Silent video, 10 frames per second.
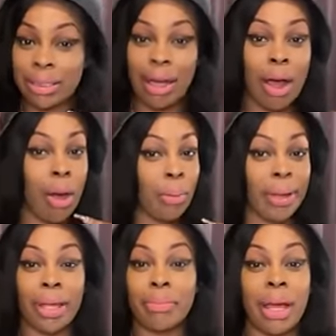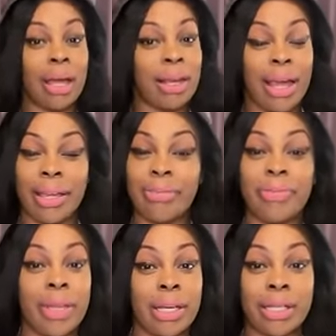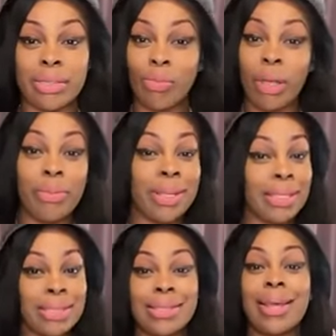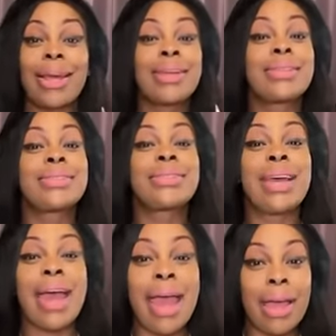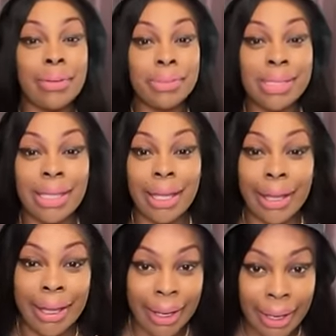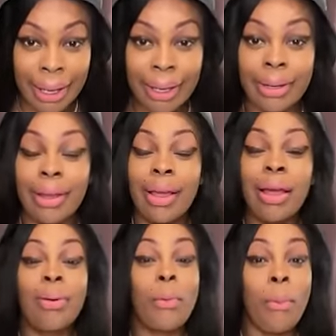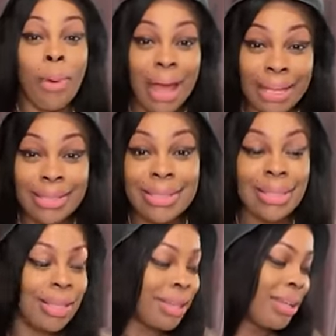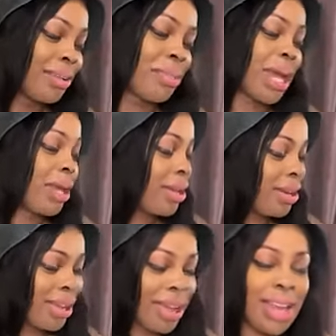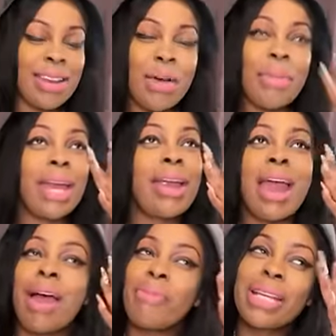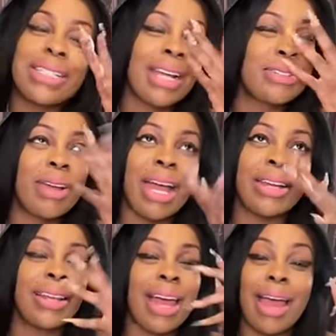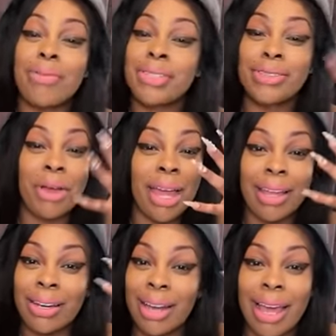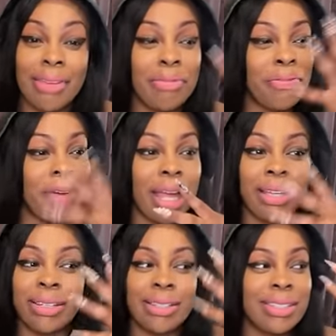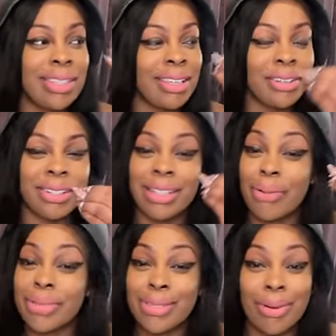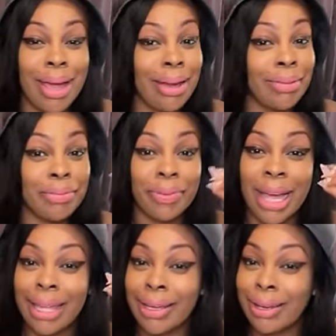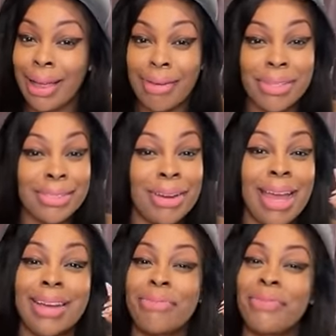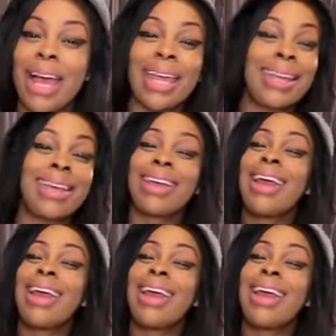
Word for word: all in my like feelings. We was tapped in. What, man? And no matter how much I tried to, like, I was trying to, like, fight the tears. I was trying to fight it. I was trying to fight it.